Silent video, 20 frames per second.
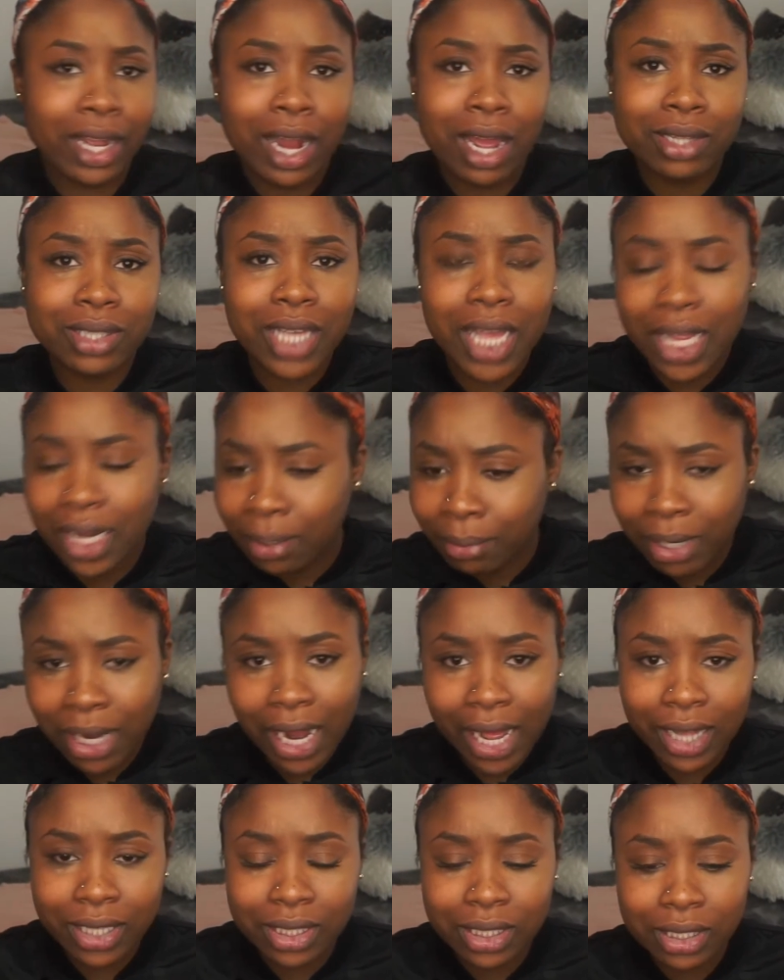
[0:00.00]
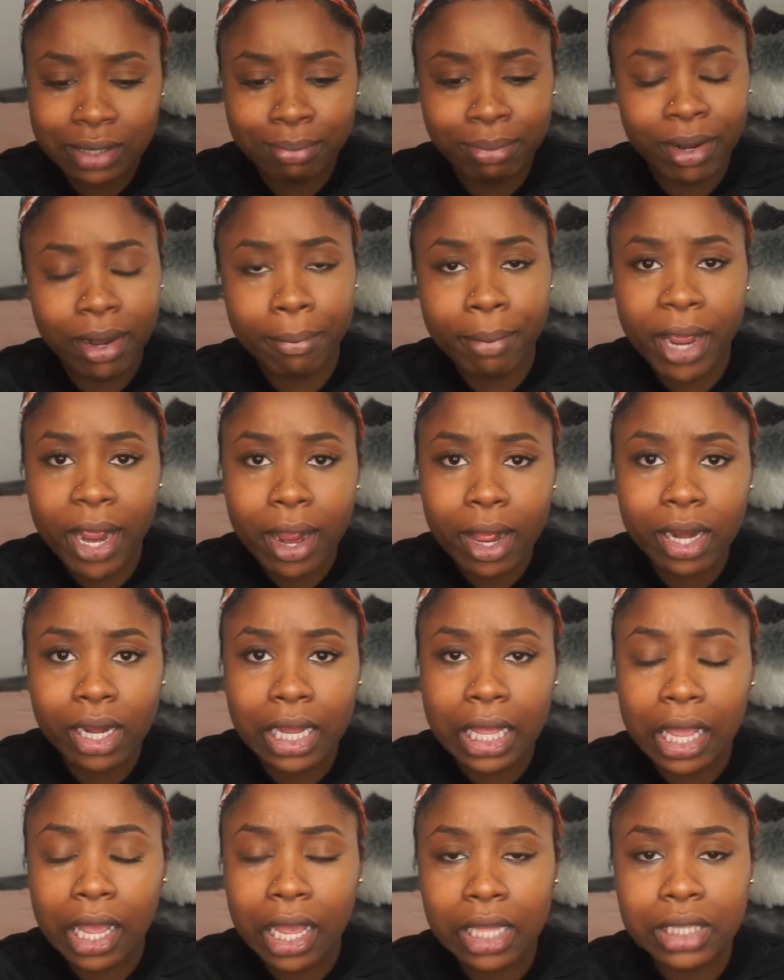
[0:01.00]
it out, take them classes. But
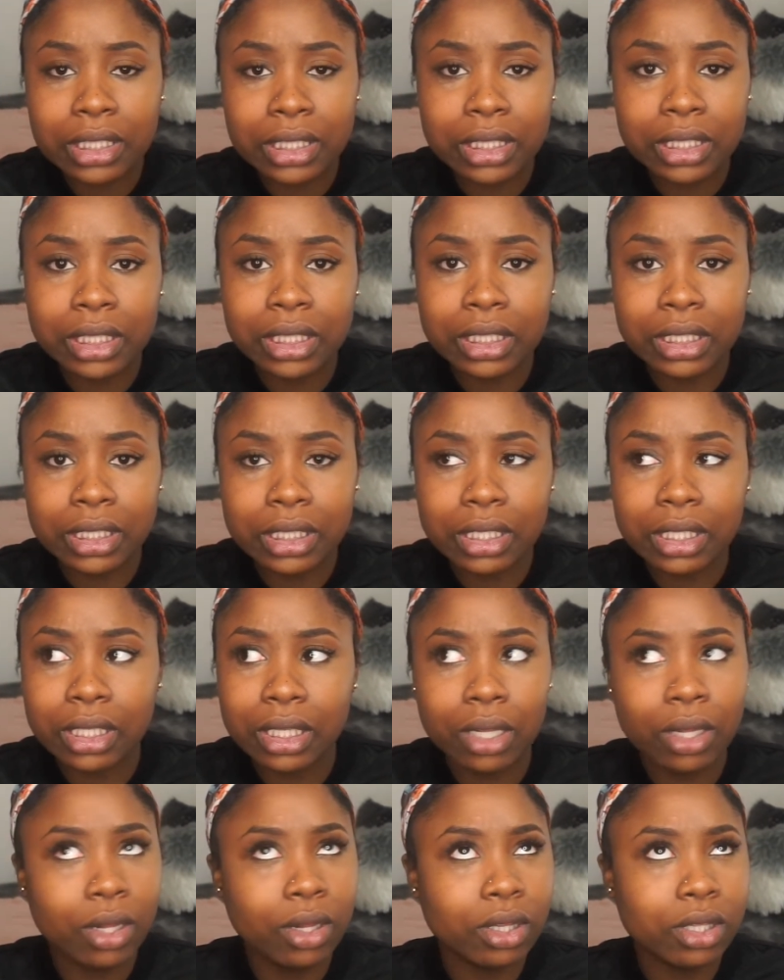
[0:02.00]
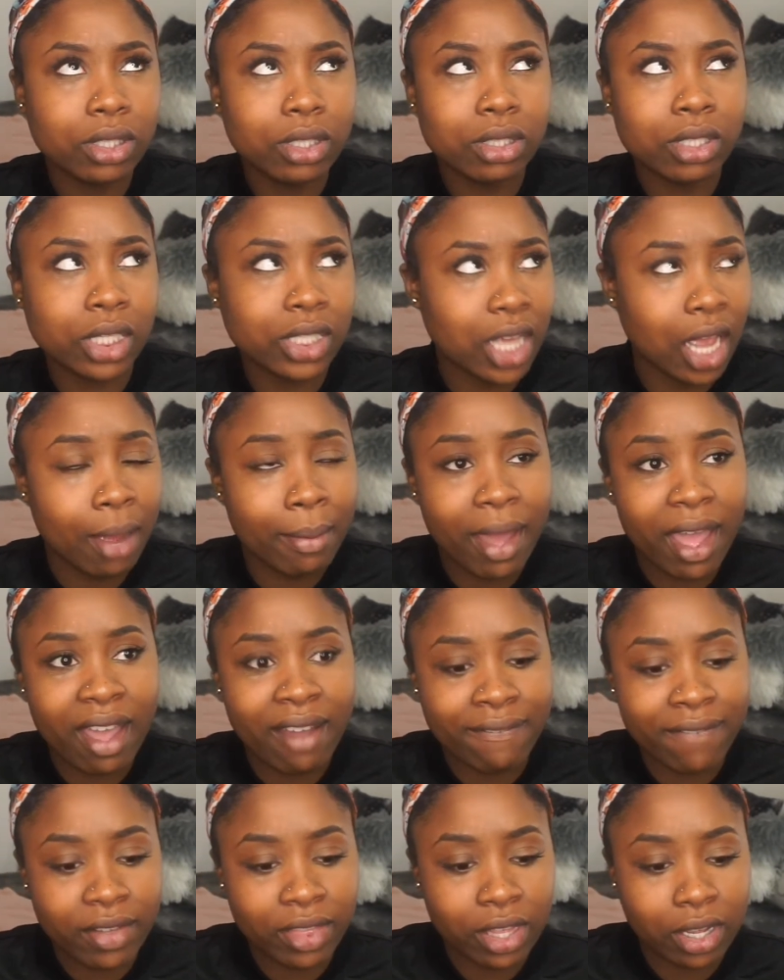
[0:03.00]
apparently it's to take them at
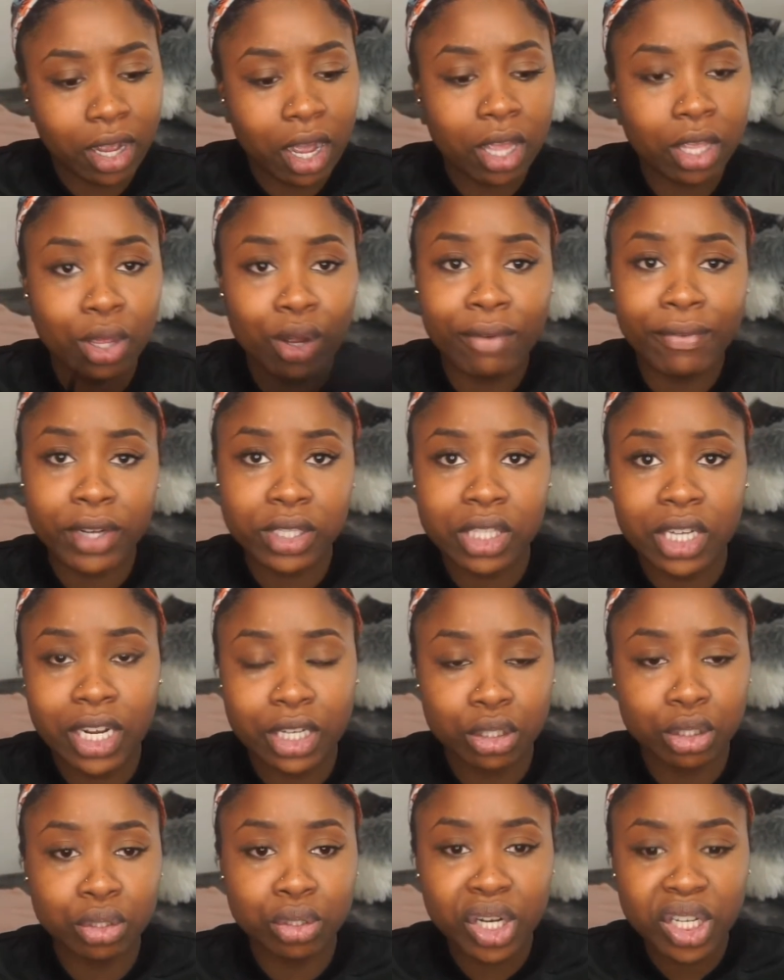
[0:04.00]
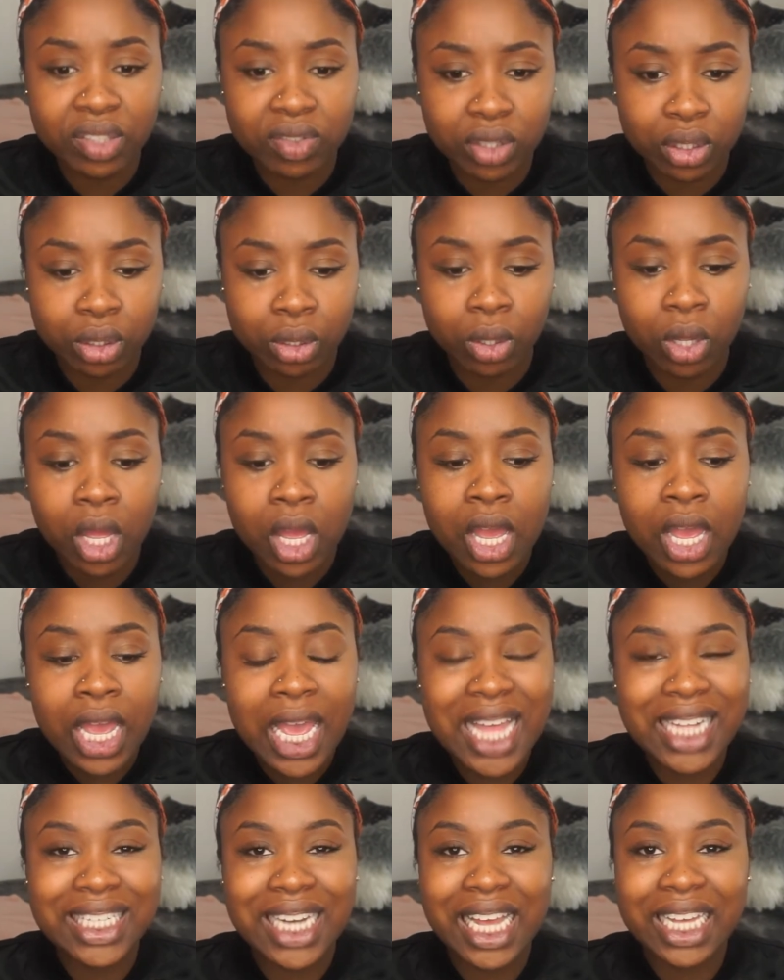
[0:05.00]
F the university that you transfer to,
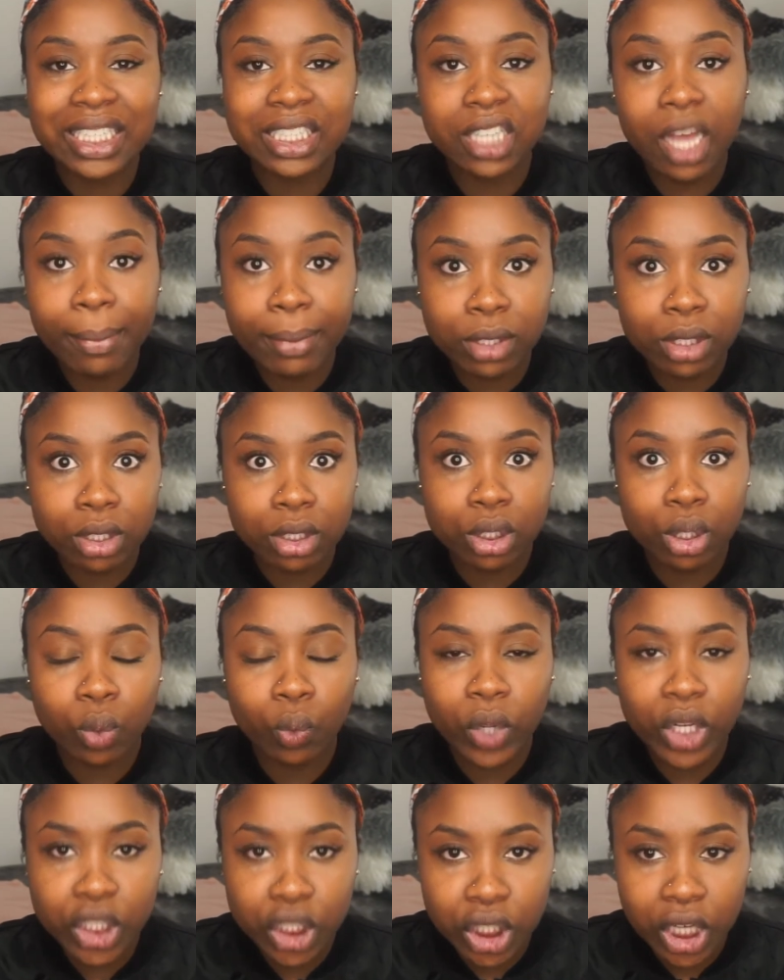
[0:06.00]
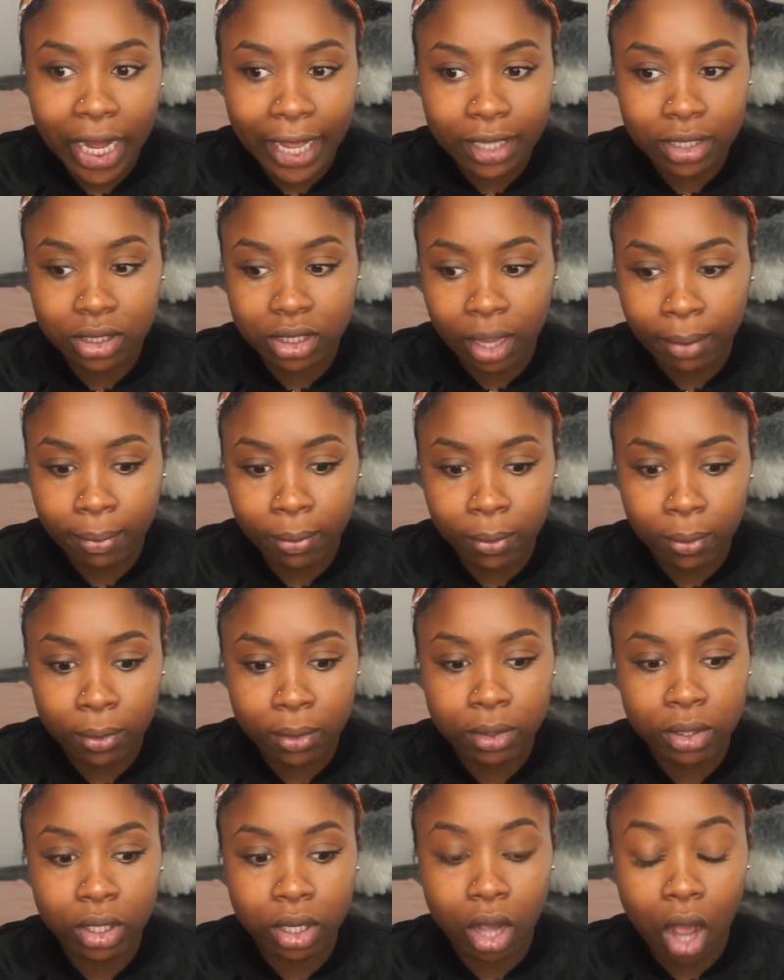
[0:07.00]
it's like double the tuition, like double
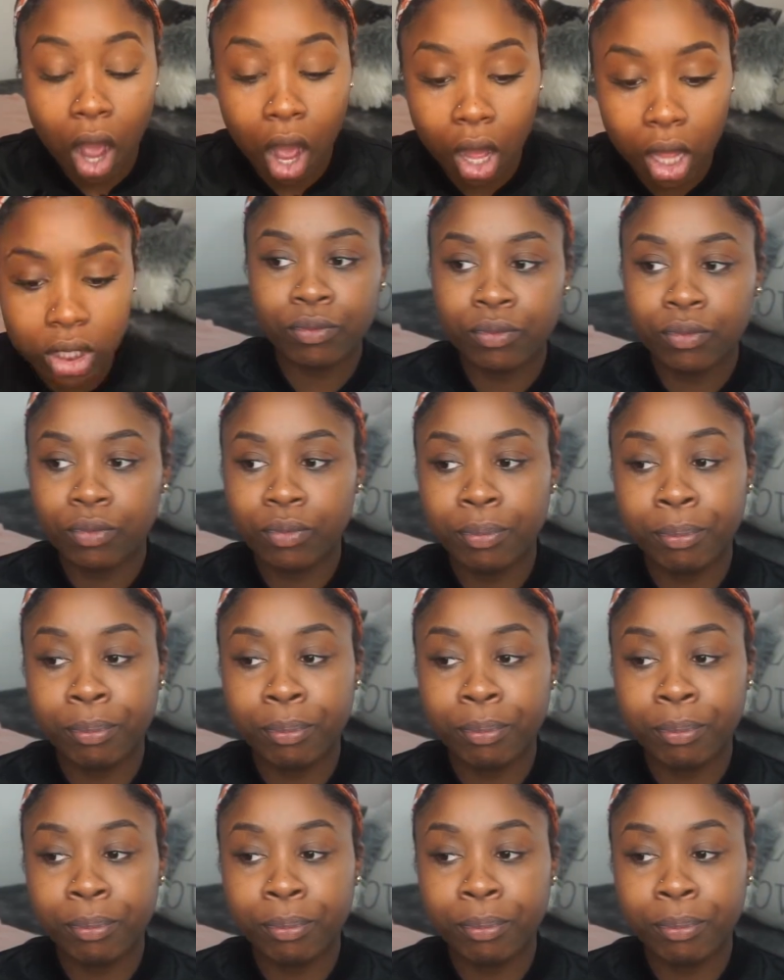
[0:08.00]
the cost.